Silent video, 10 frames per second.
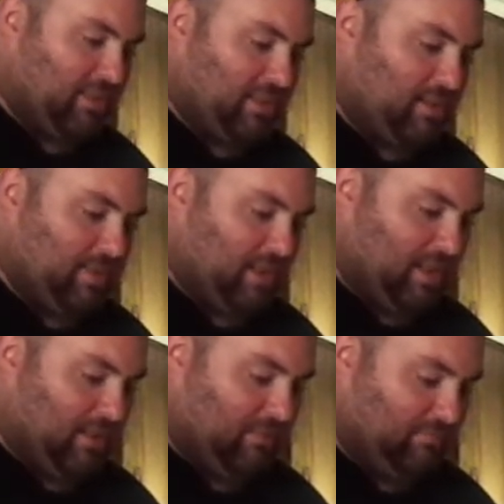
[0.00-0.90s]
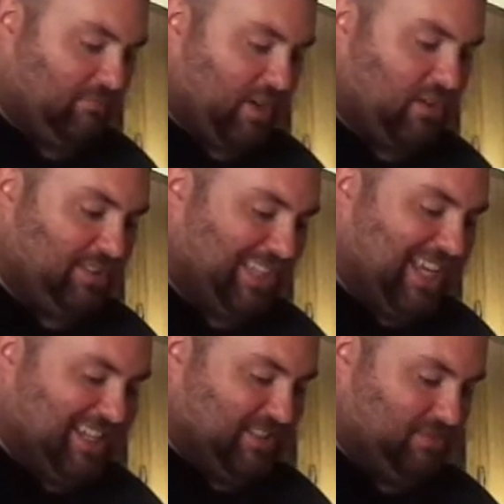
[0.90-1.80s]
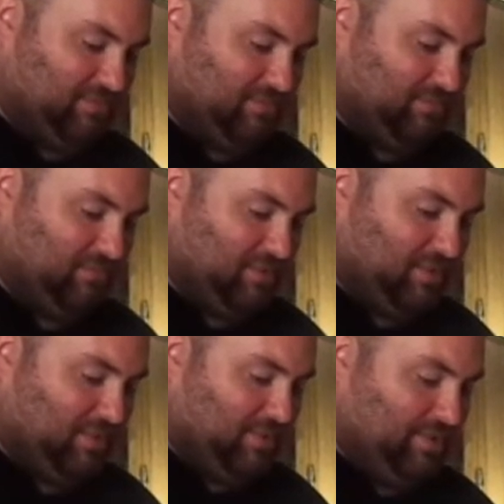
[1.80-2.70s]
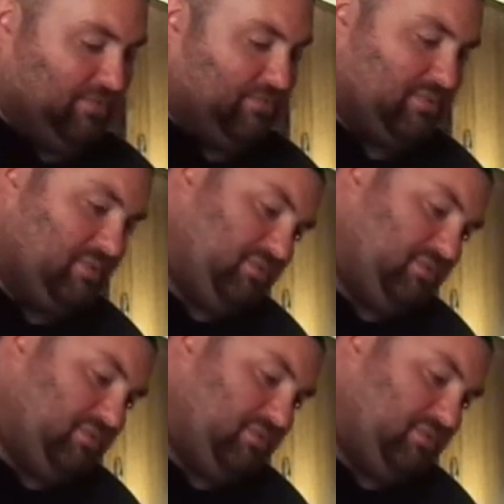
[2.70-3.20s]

this is going to be very light. Yeah,